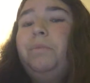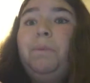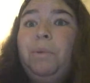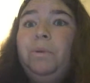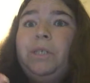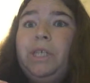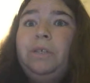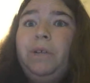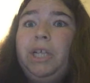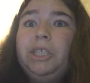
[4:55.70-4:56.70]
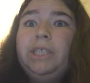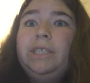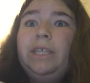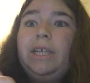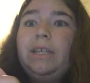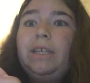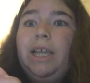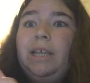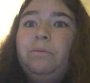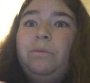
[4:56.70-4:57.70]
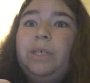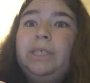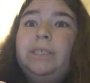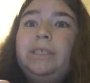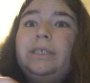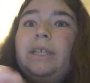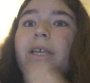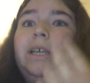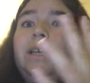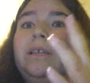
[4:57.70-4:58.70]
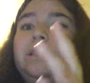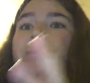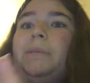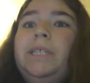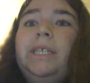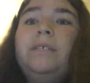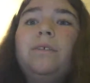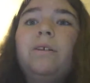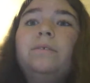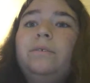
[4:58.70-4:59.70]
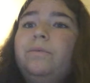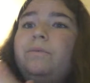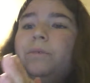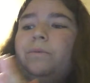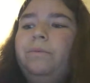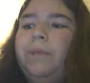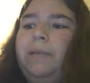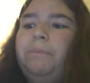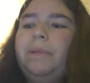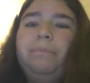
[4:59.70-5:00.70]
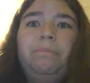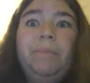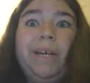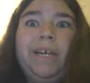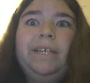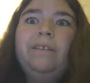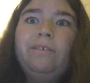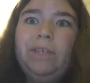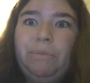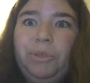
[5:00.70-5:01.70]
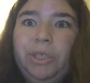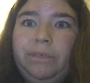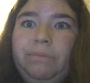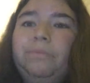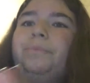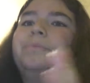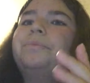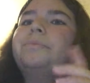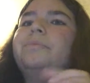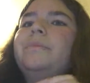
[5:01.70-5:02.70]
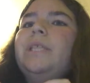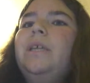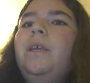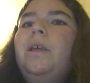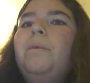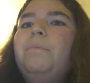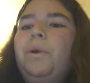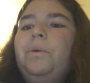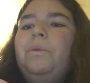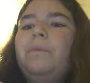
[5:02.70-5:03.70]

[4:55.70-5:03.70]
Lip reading: with both situations, it was something that's called rape by deception. both